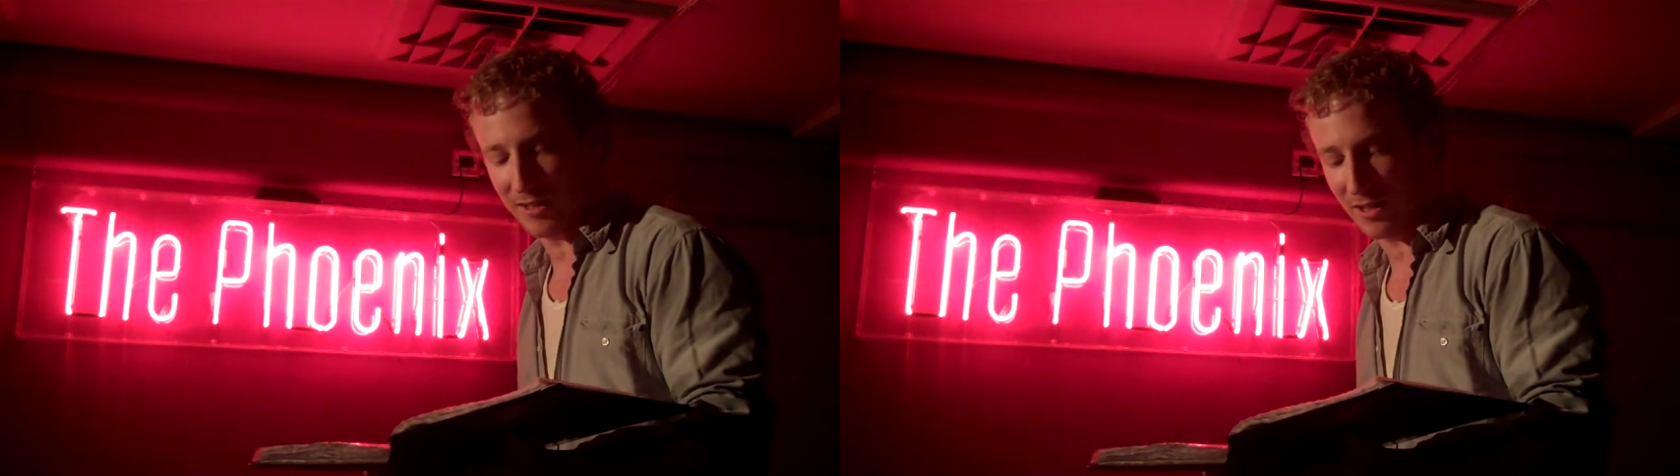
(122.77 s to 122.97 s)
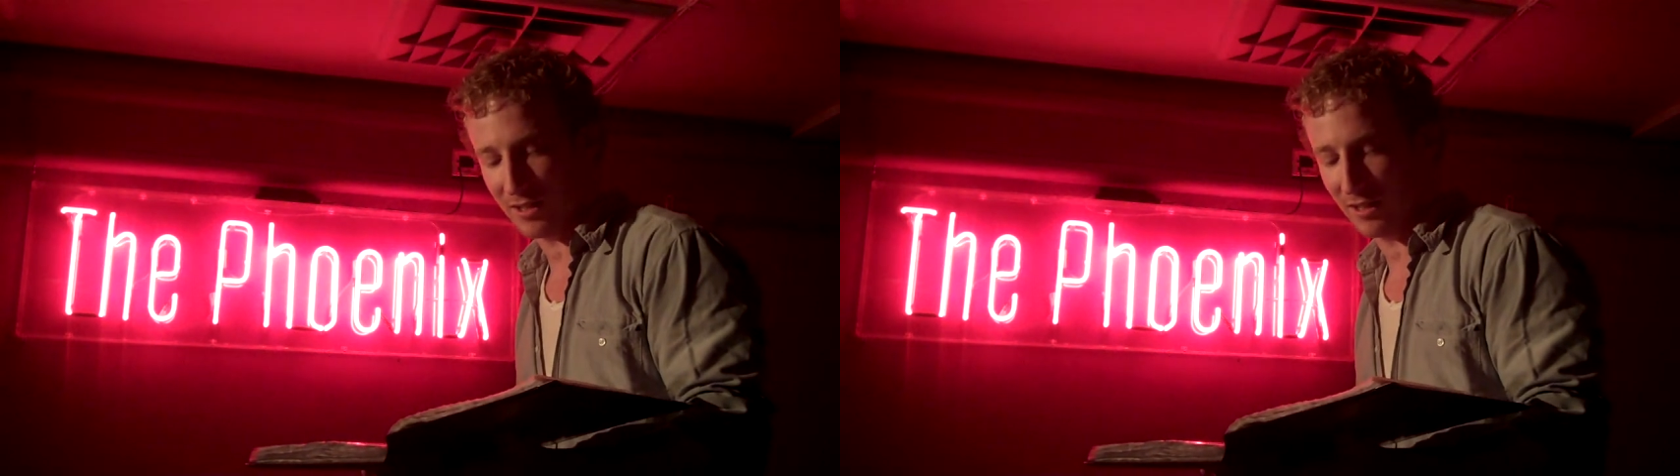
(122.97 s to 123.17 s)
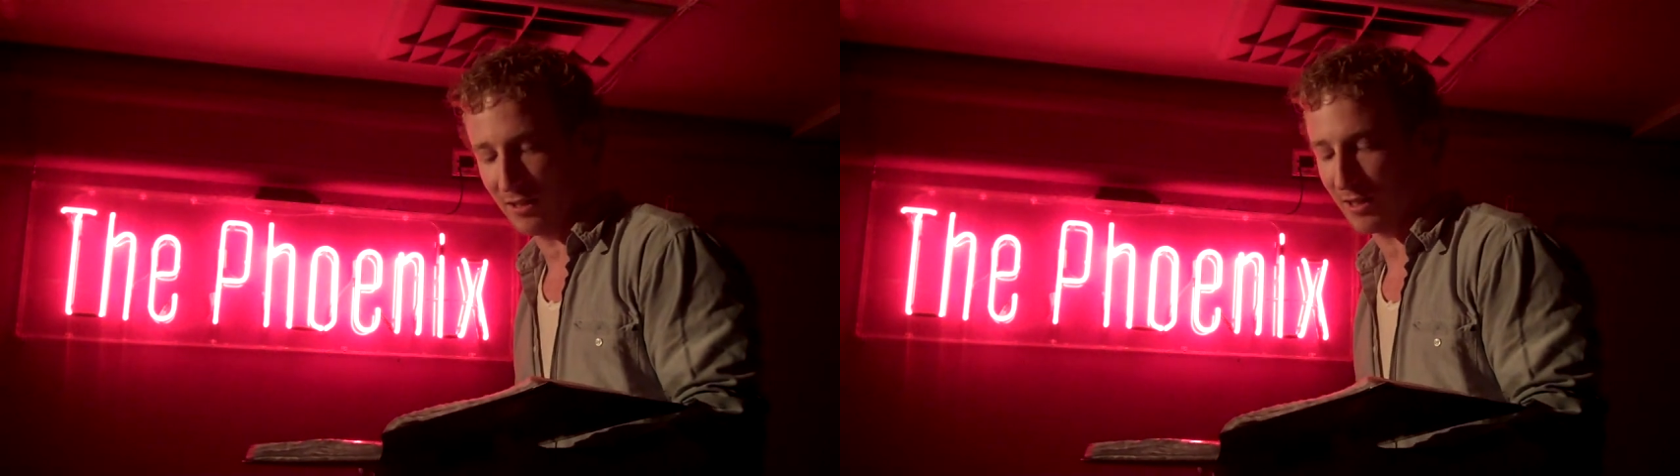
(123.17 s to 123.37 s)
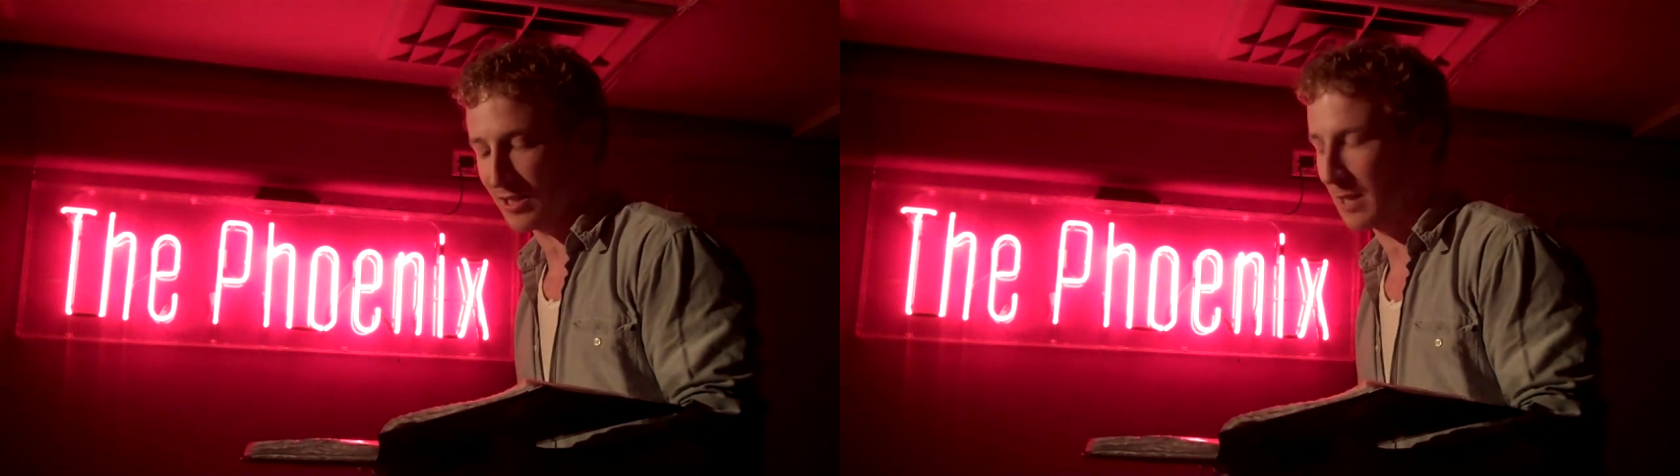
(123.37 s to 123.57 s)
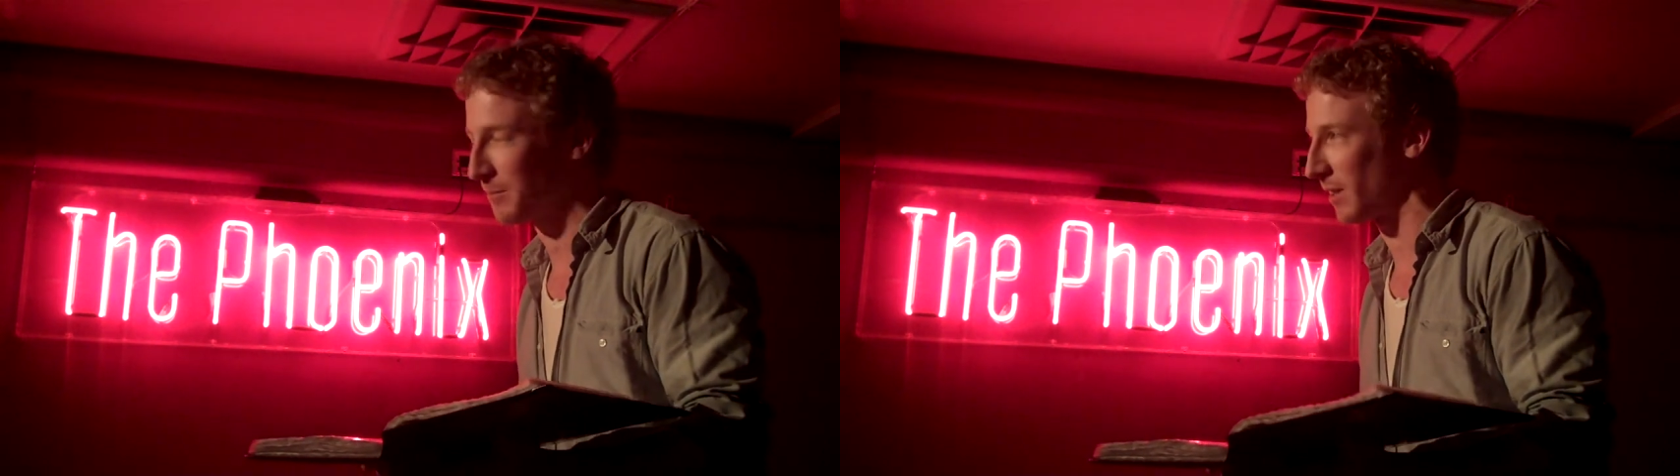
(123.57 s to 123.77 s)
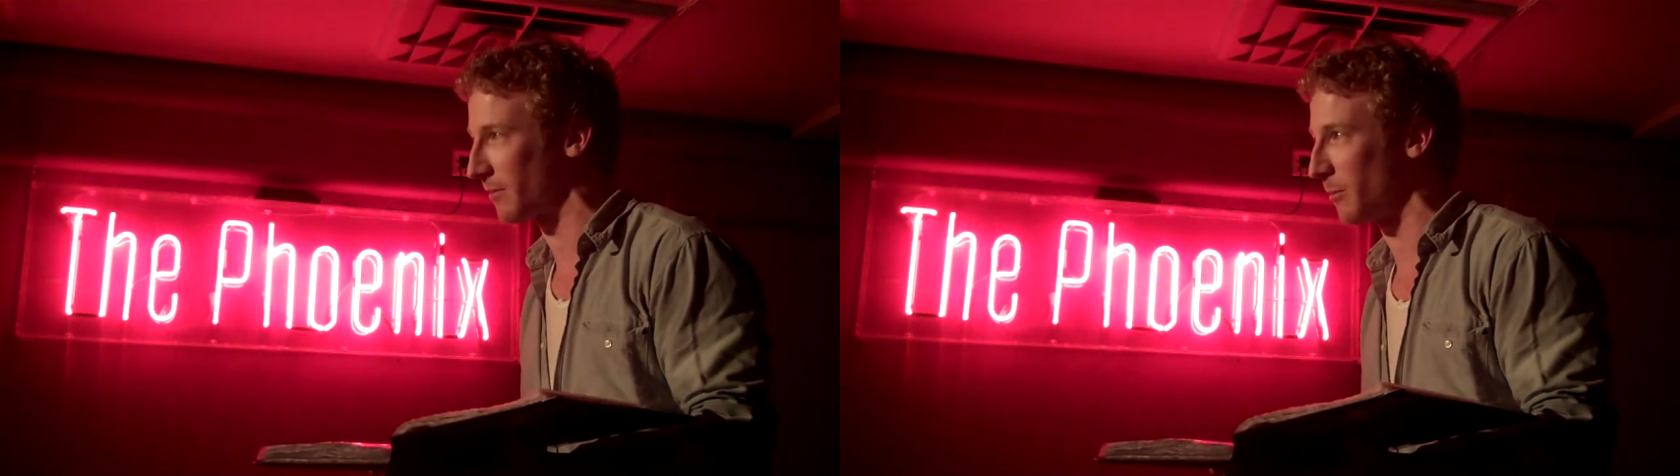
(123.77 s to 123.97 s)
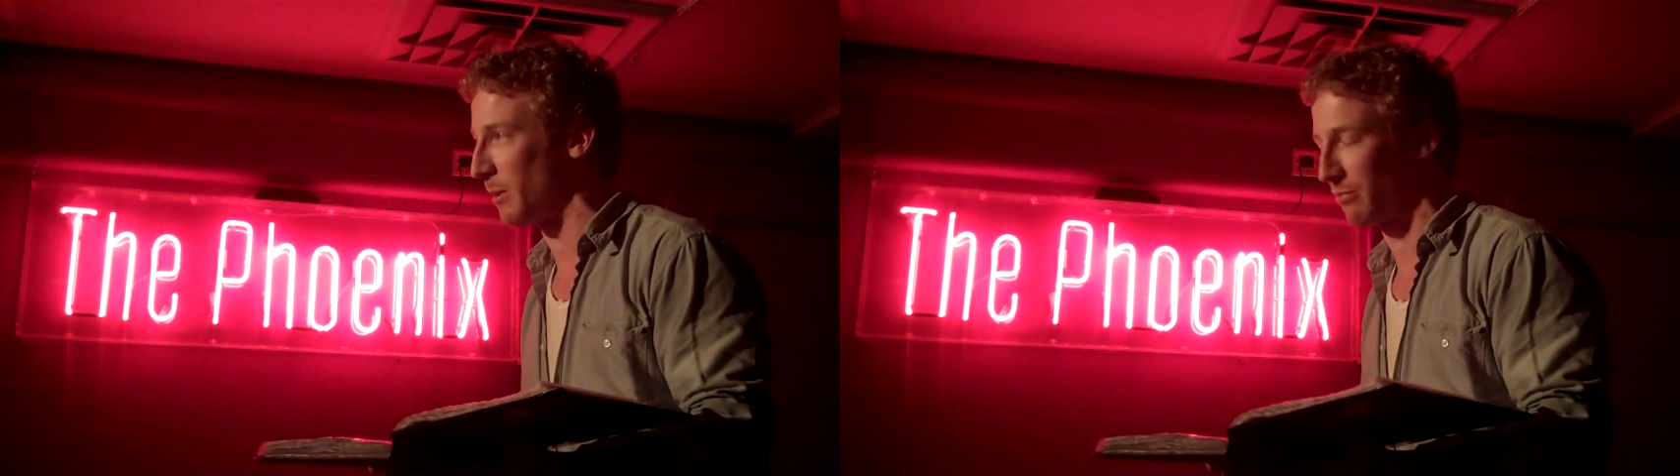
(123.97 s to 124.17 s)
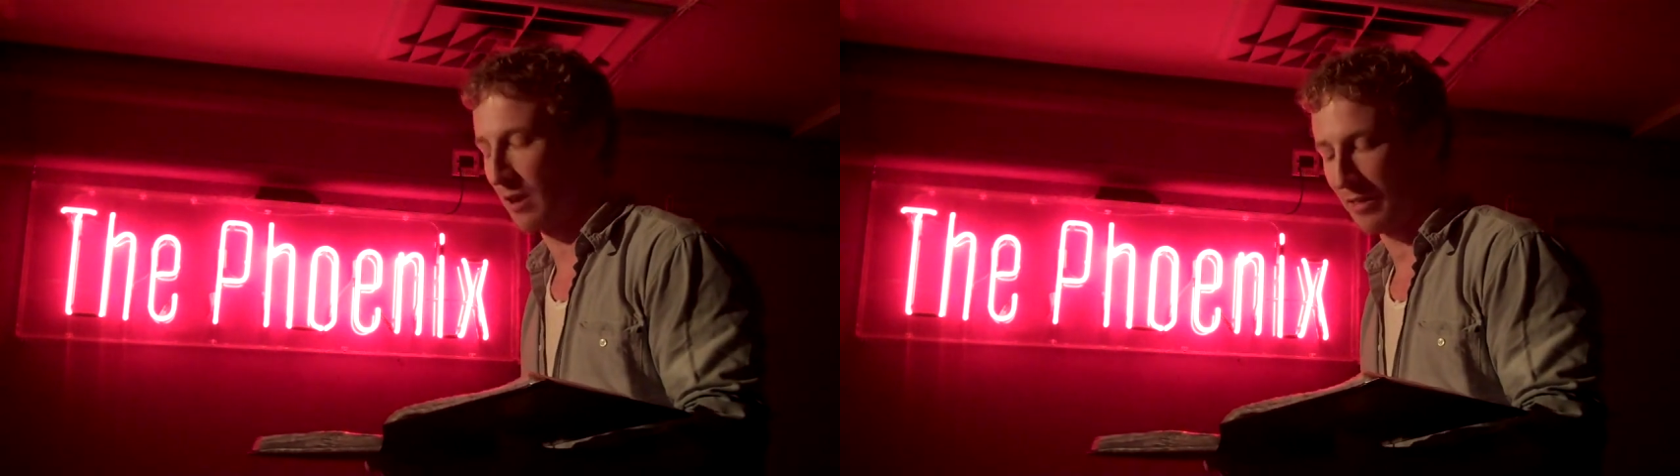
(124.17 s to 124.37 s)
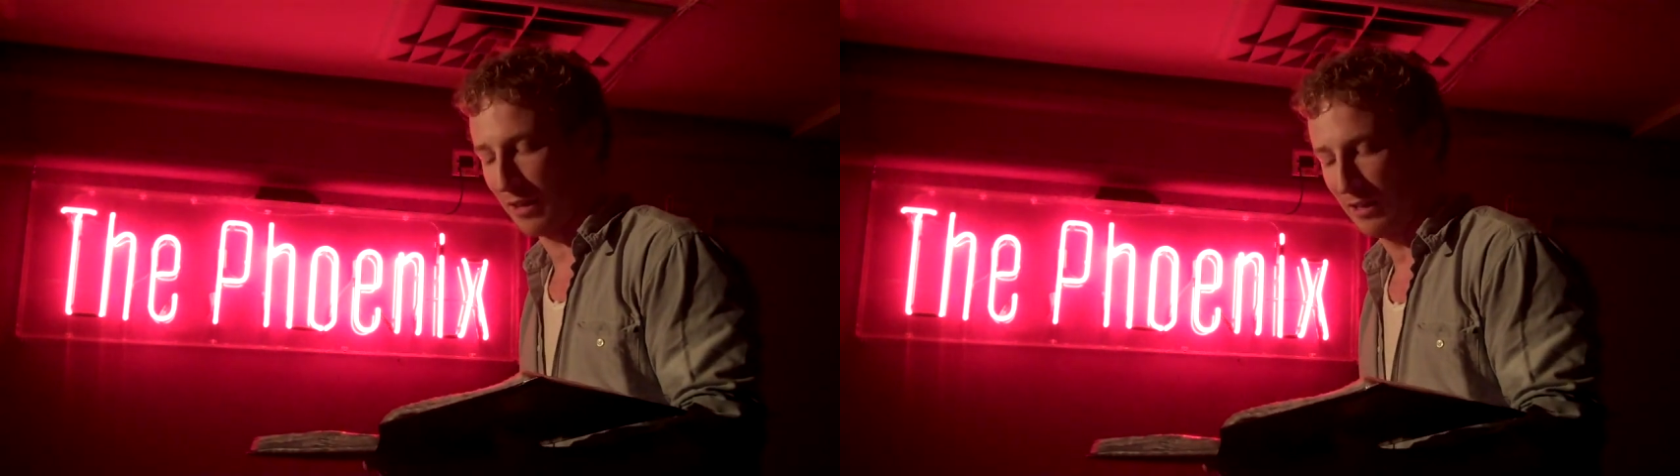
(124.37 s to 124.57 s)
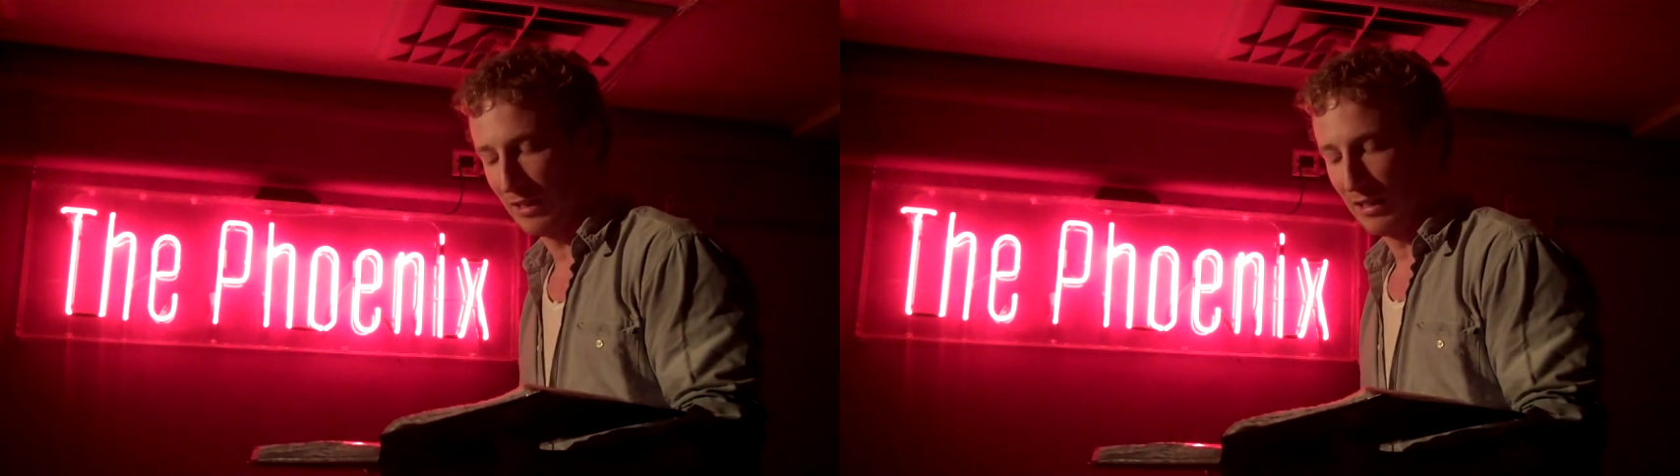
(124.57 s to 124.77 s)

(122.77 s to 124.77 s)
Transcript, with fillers: insisted on accepting from her brother.